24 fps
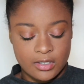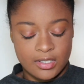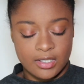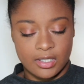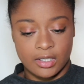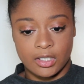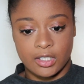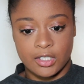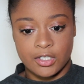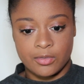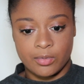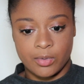
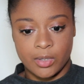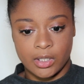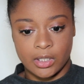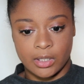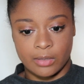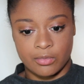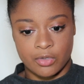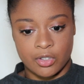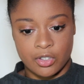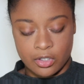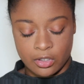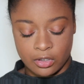setting spray and
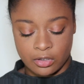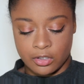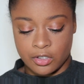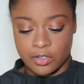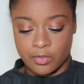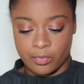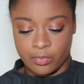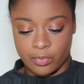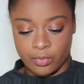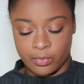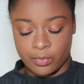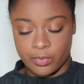I'm just gonna
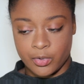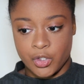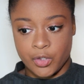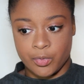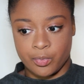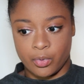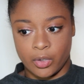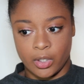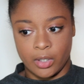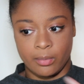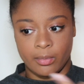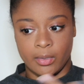
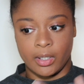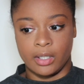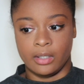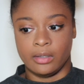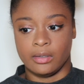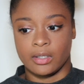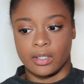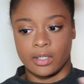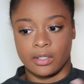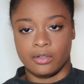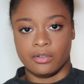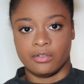spray my
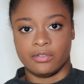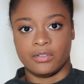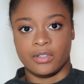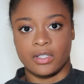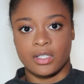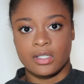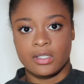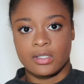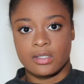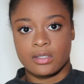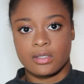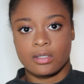entire
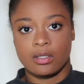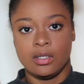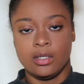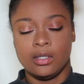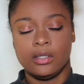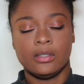face.